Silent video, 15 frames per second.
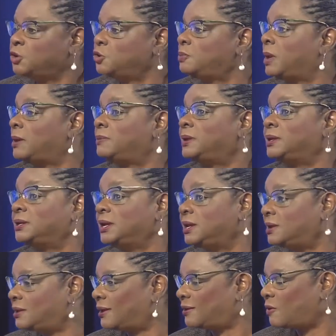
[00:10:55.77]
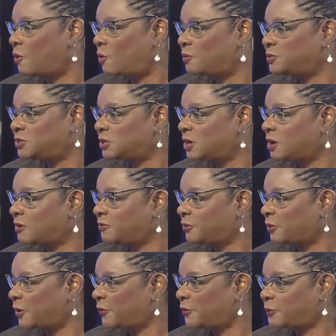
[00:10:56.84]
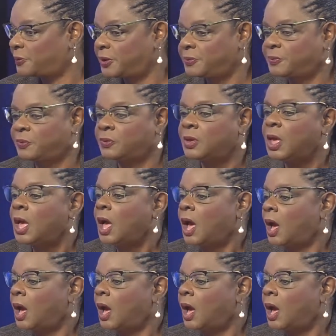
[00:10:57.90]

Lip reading: You may be needed at home to care for other people.